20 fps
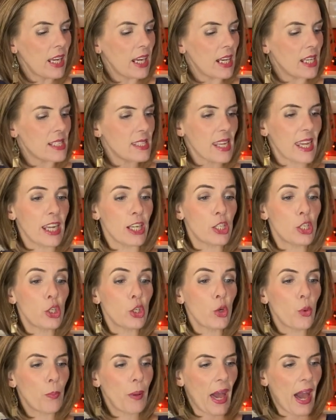It's a
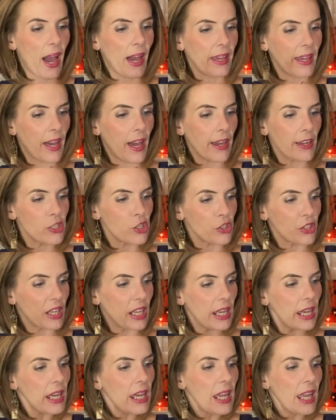2-pack,
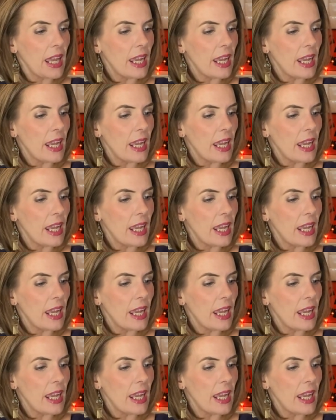actually.